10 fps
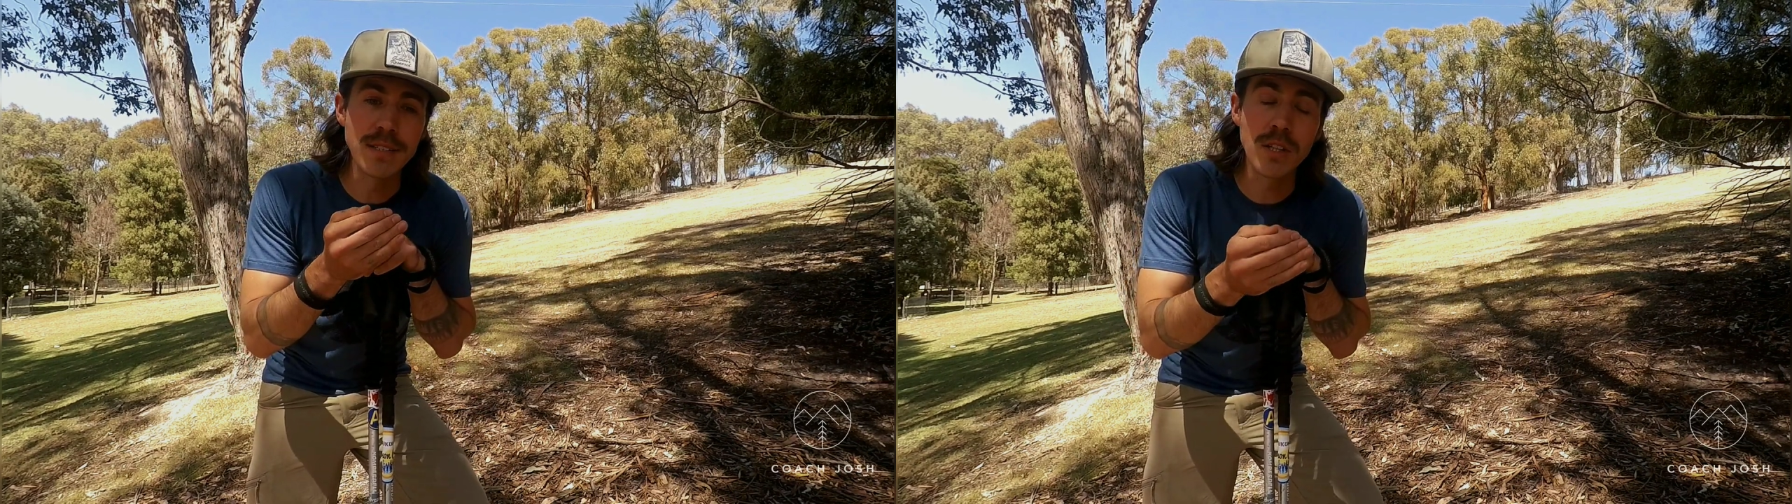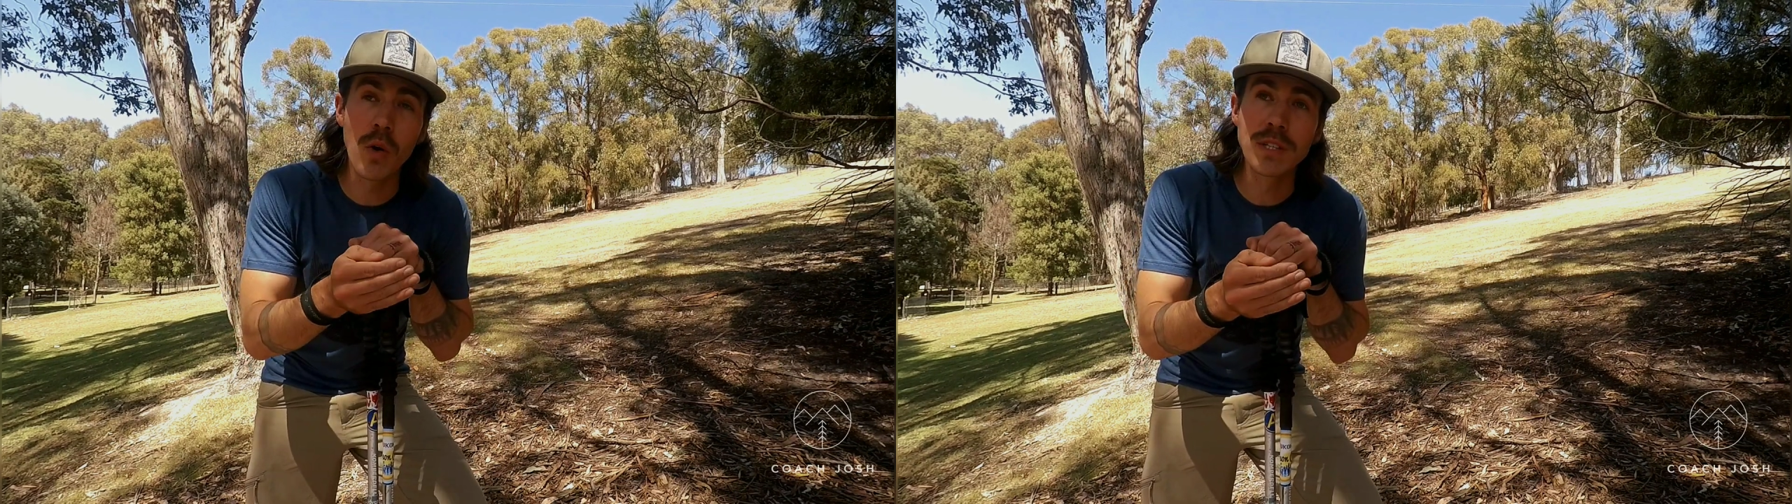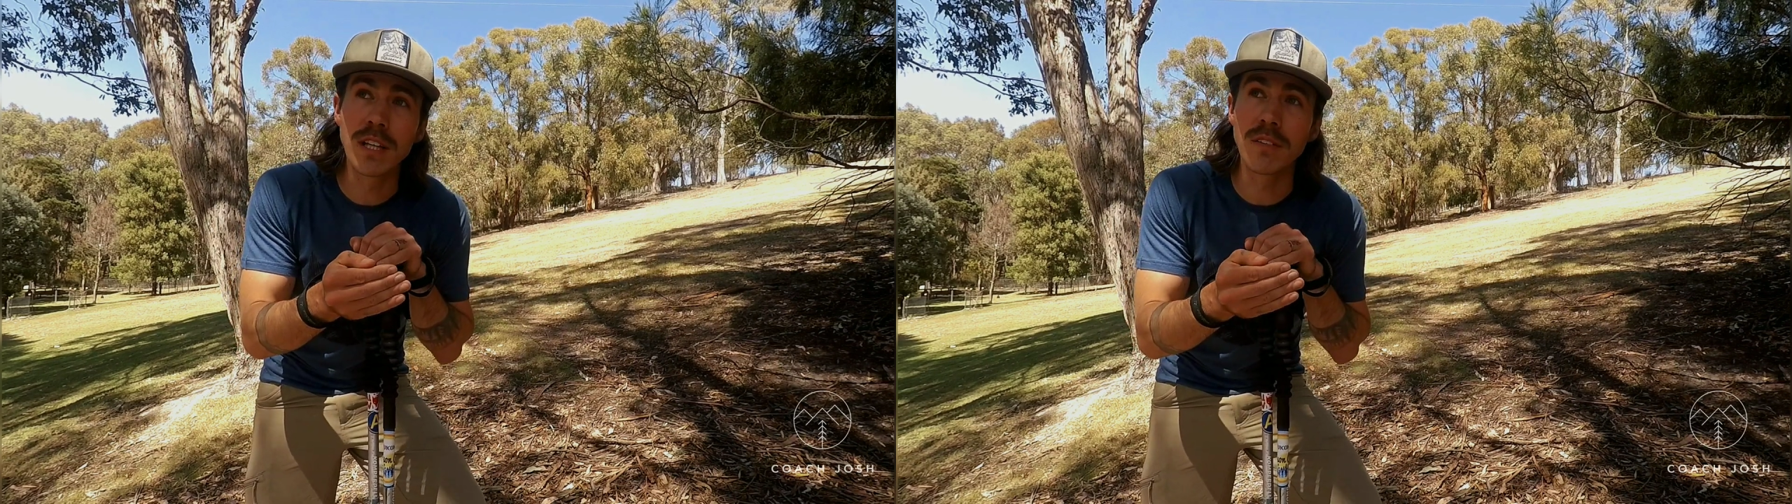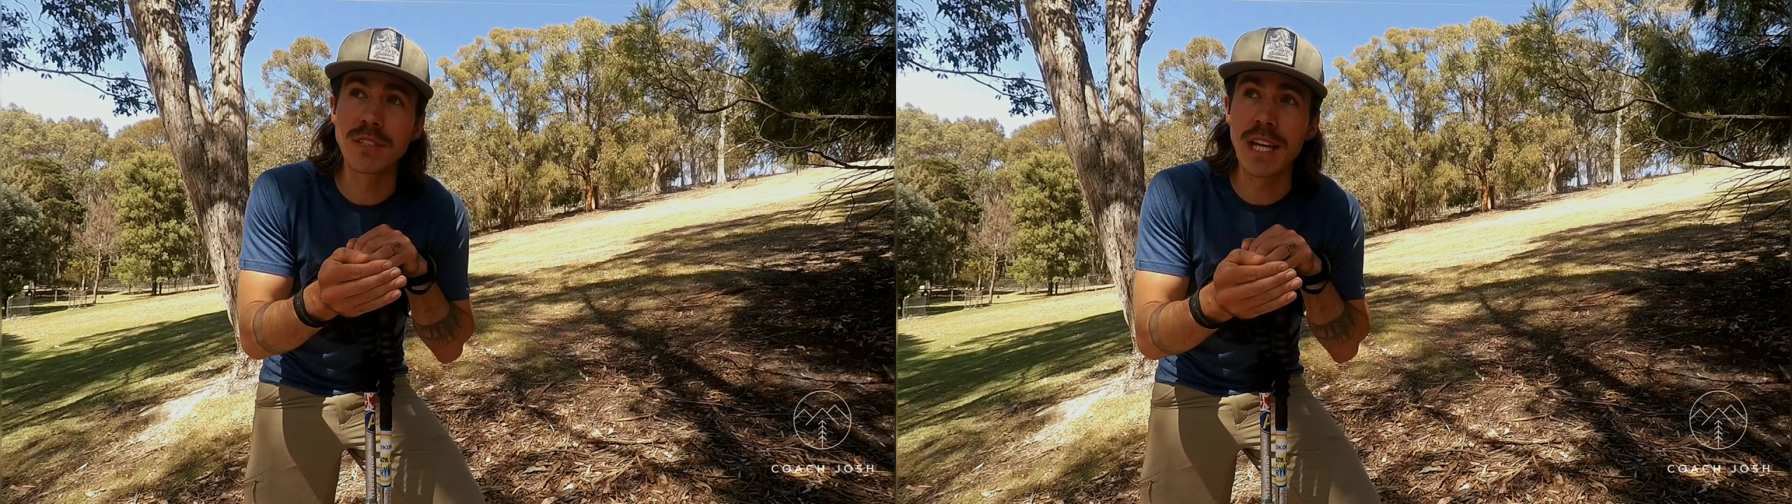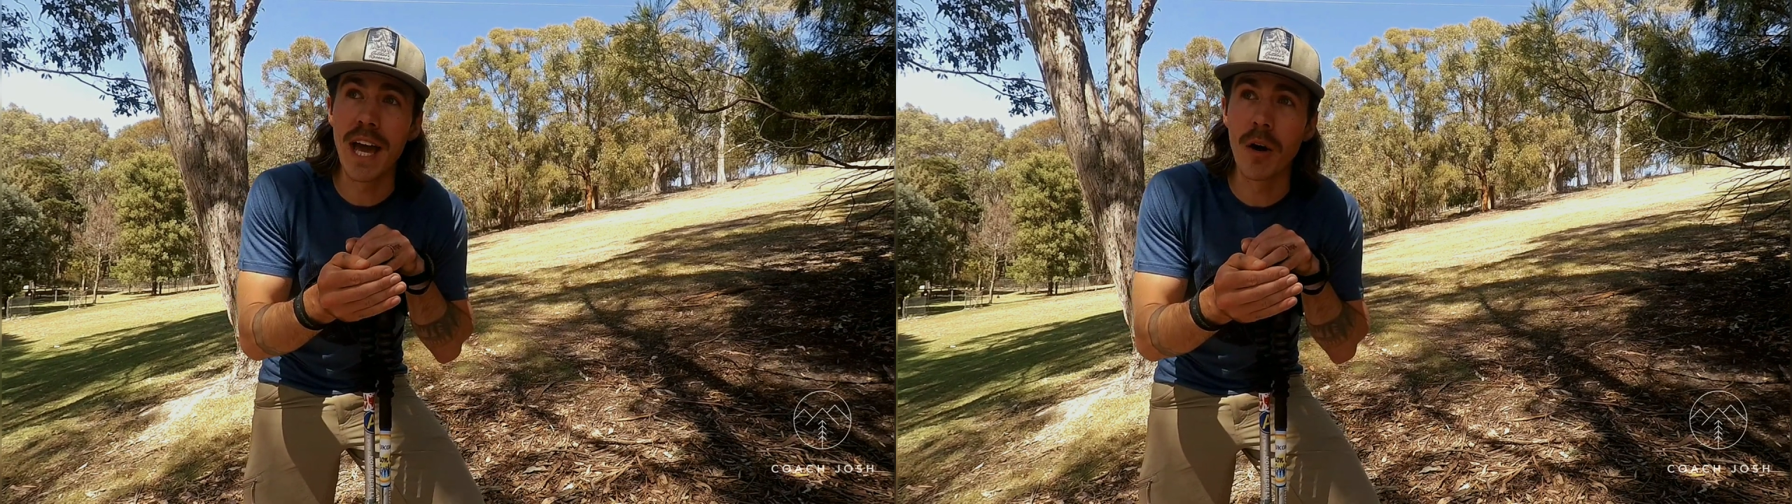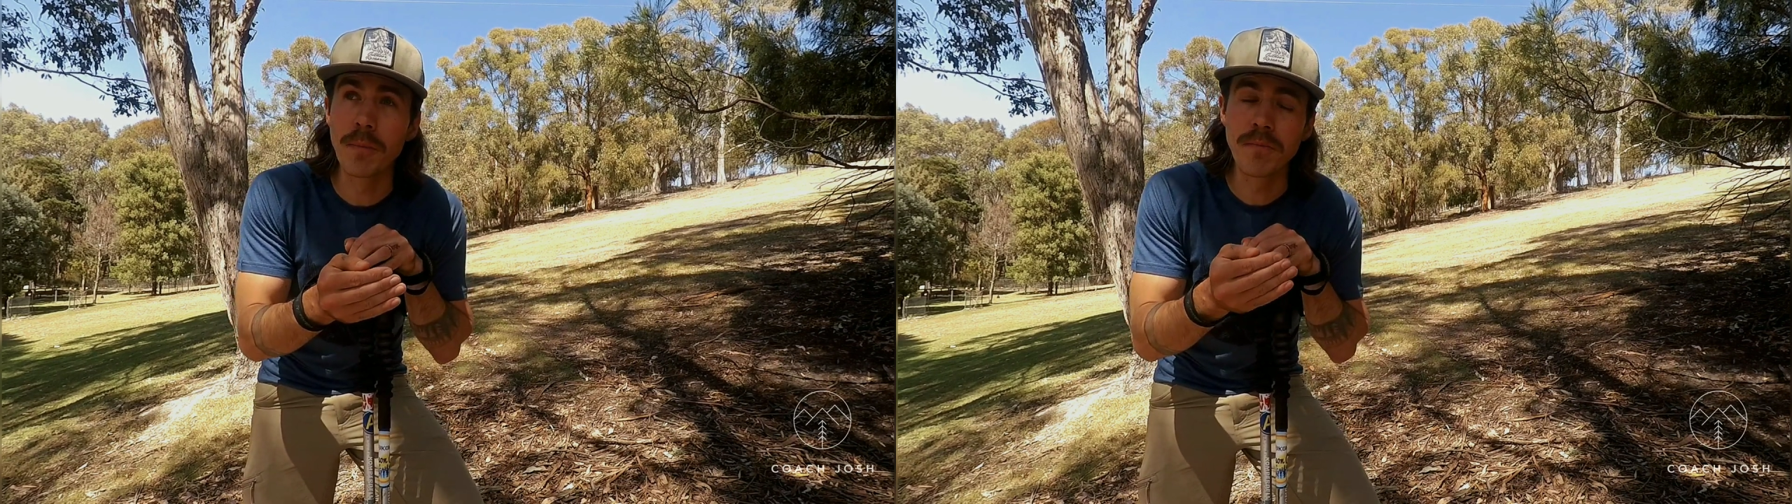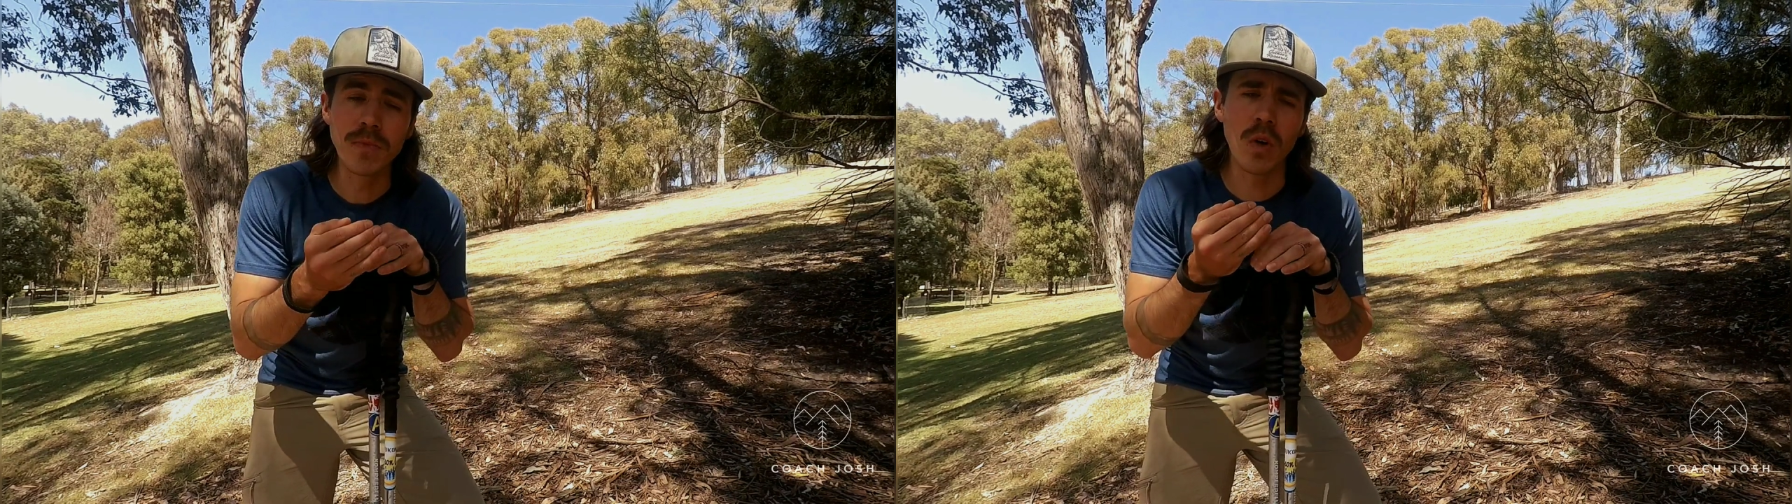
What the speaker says: slow ourselves down